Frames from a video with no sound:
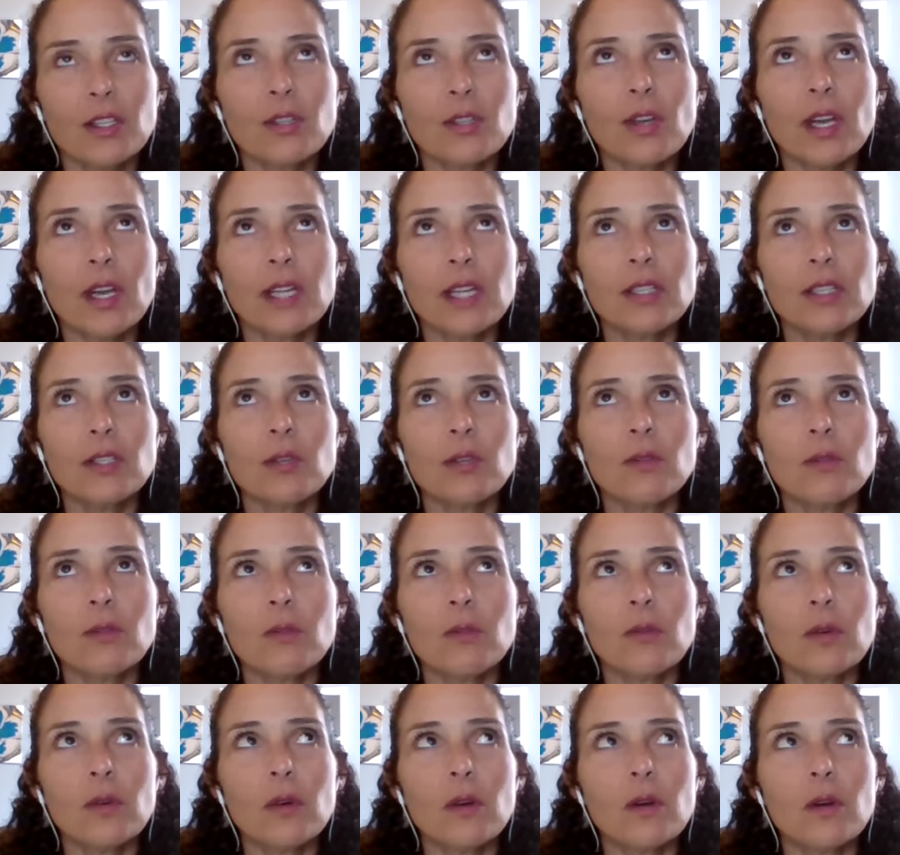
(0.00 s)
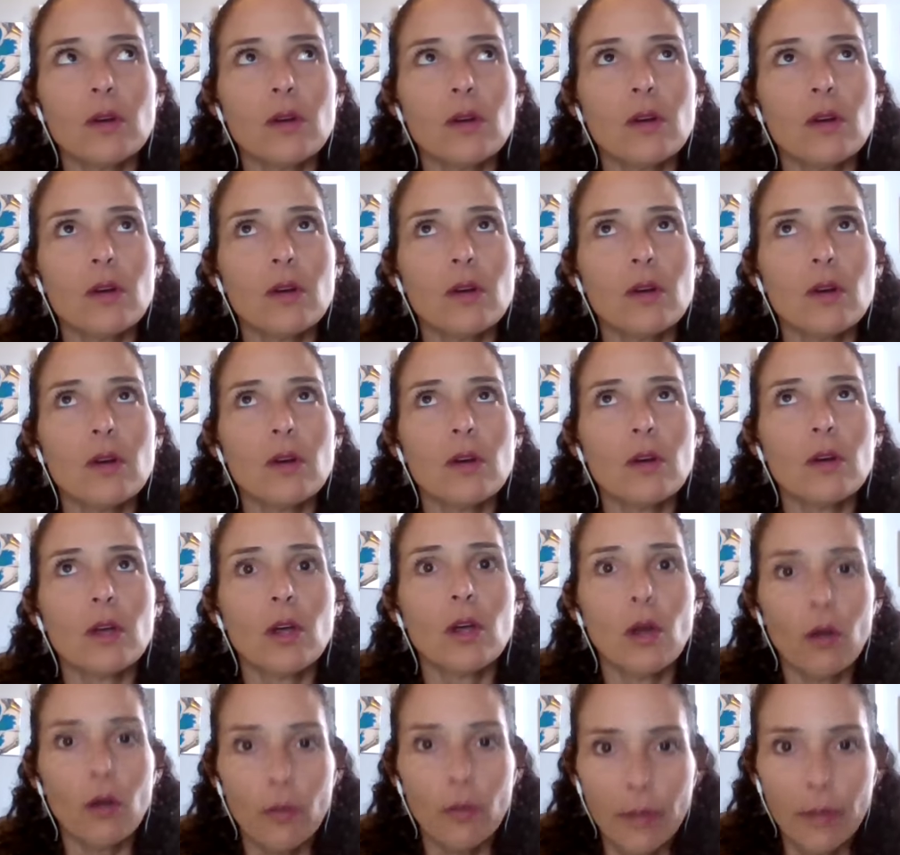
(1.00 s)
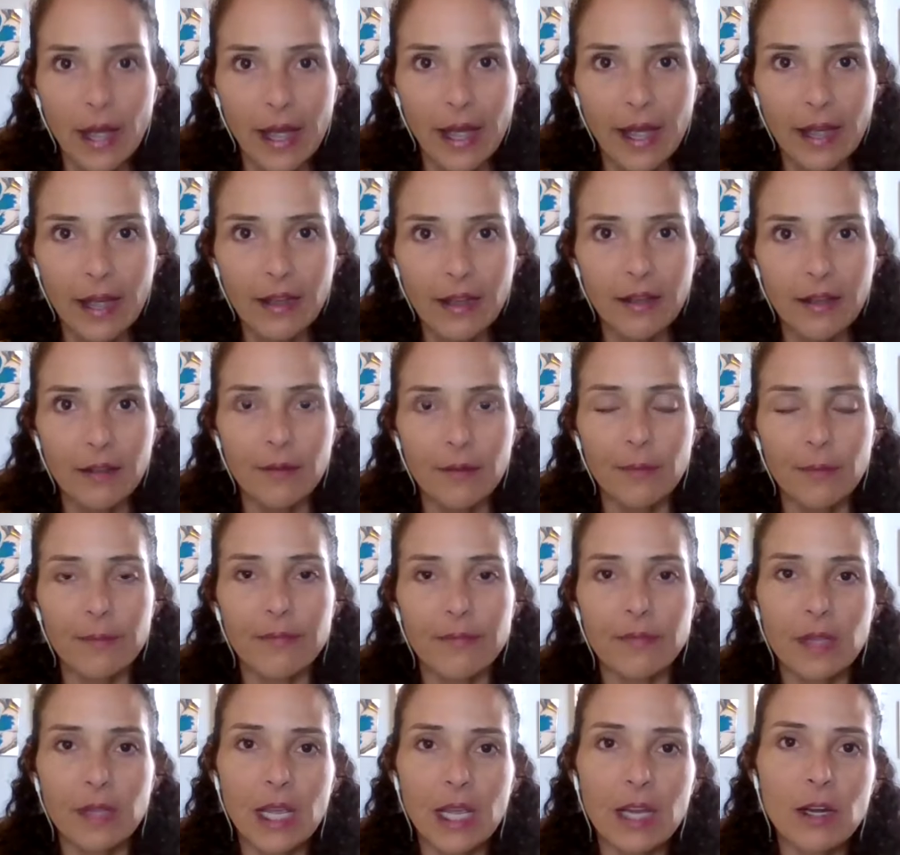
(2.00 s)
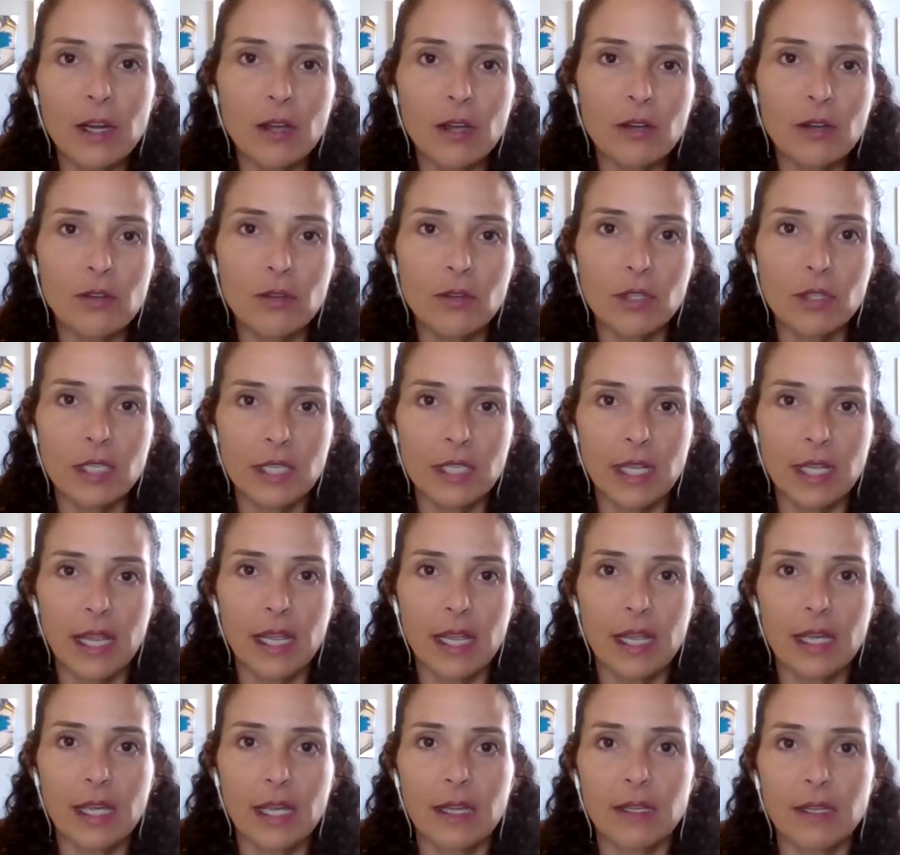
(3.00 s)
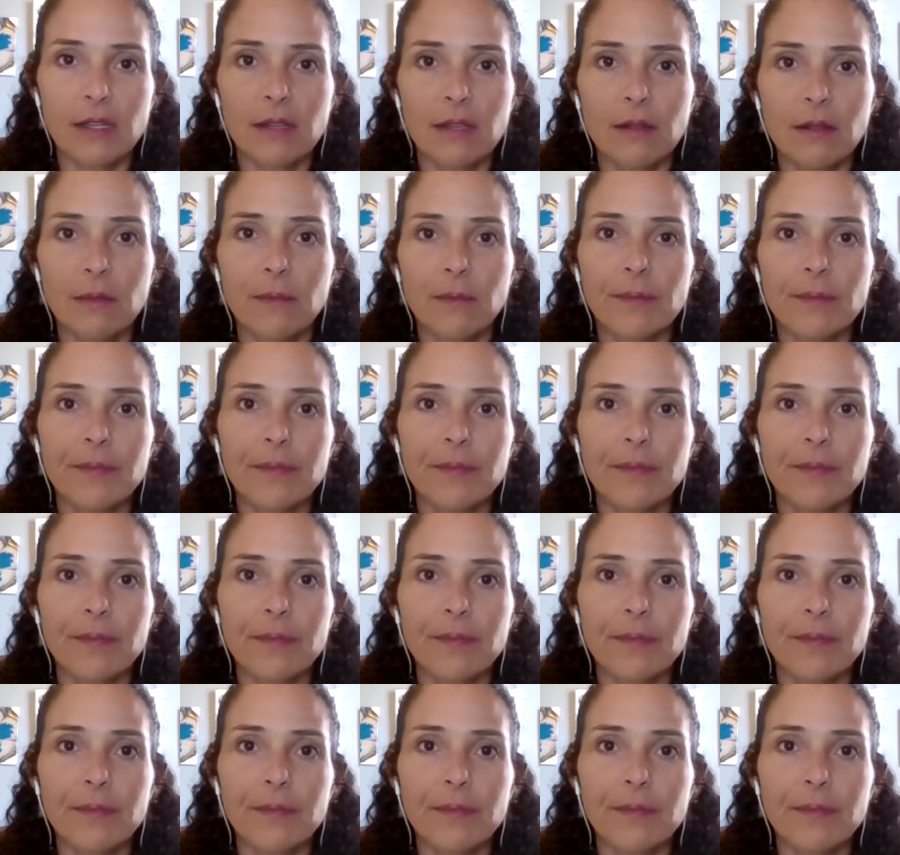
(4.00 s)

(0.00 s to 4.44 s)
try to go back and understand,